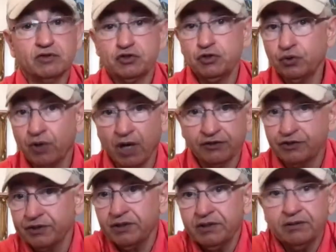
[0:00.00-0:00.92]
new
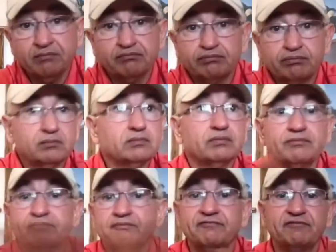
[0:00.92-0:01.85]
country,
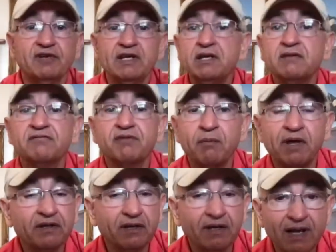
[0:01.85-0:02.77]
fleeing from
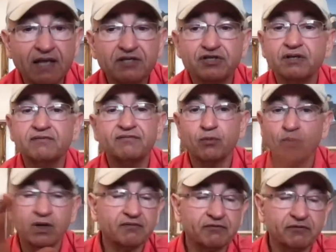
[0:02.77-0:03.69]
another nation for
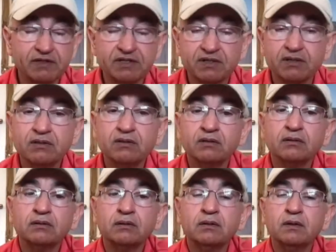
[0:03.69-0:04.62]
whatever reason,
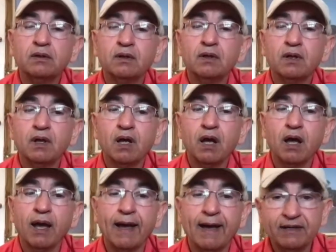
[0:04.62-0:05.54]

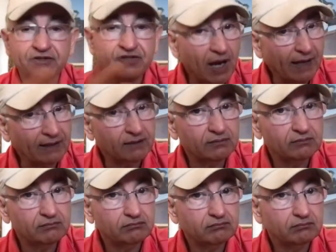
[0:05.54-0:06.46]
and the child.
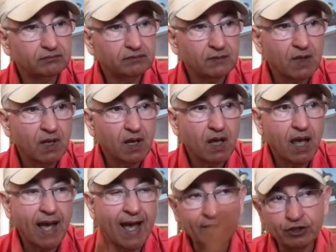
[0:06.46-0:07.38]

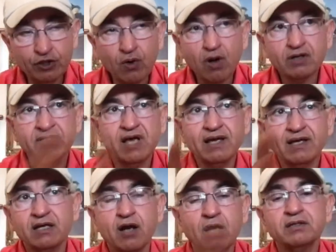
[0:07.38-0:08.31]
And you are
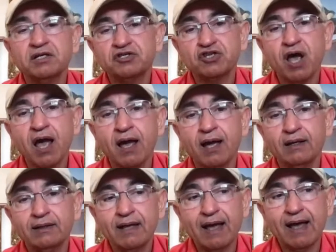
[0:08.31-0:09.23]
taking on the child